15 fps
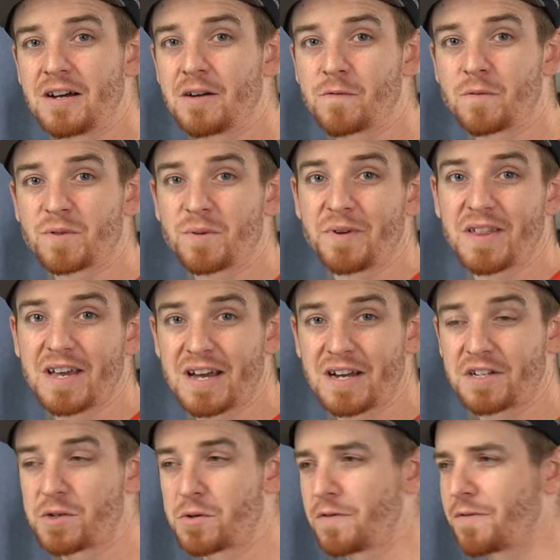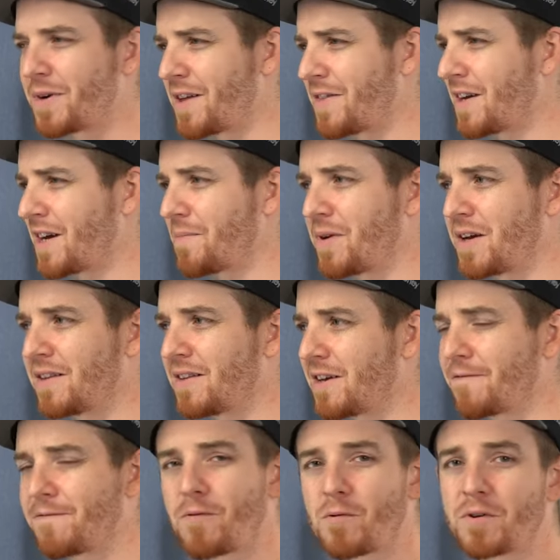from somebody that had 2 of them. And I think I paid
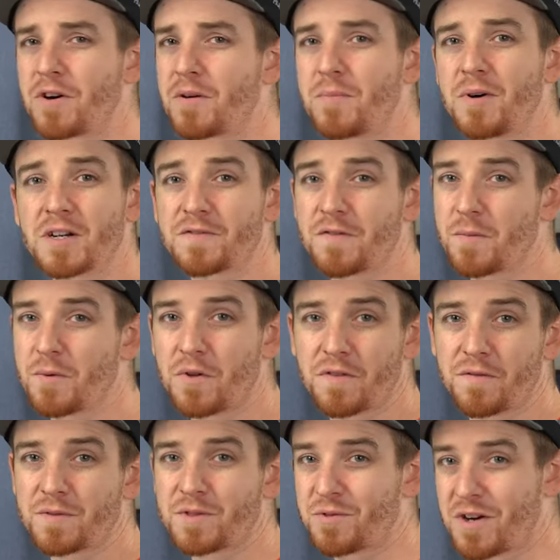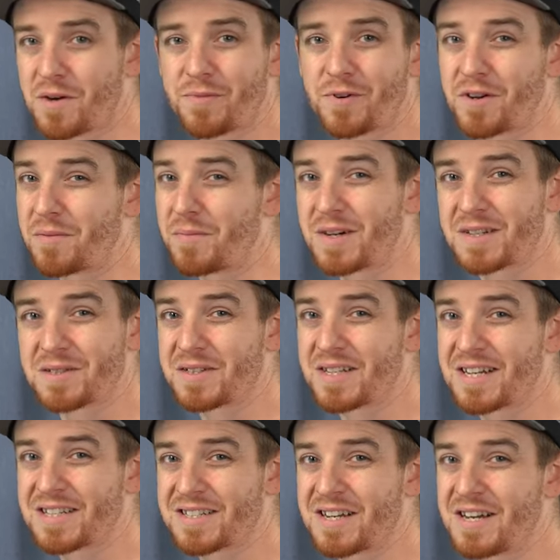like 400 bucks for both of them. So a couple $100 a
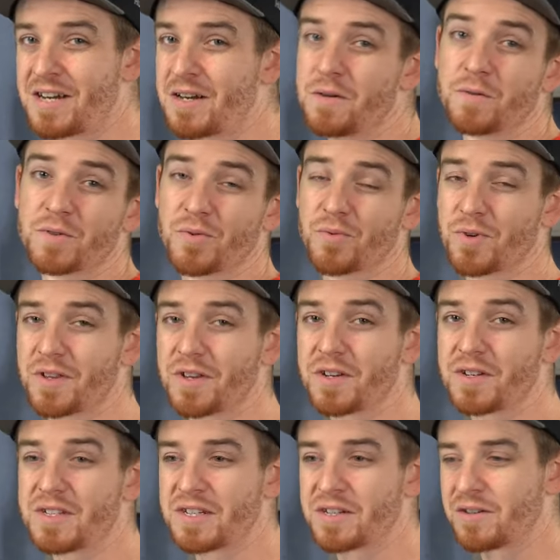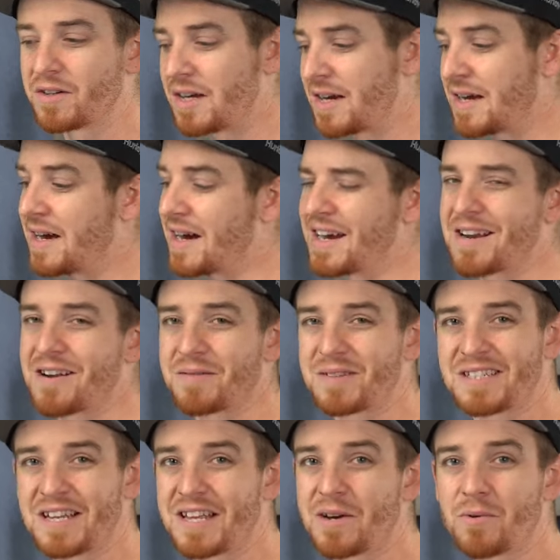desk. It was a really good deal. I ended up
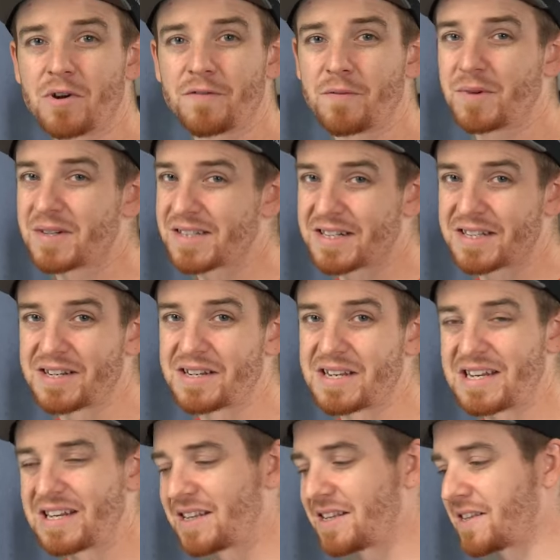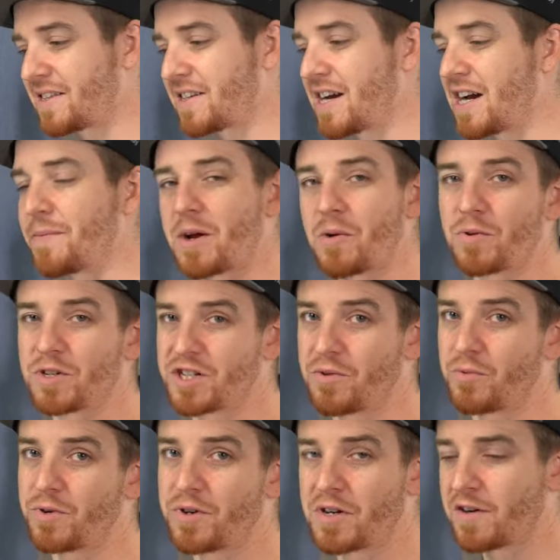selling one of them because I didn't need it at the time. I wish I
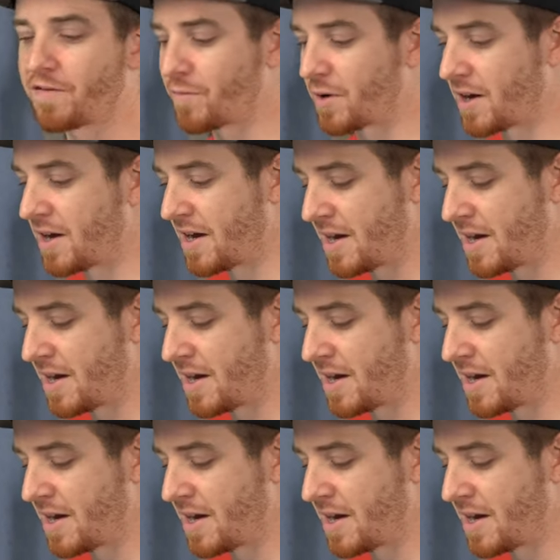wouldn't have, but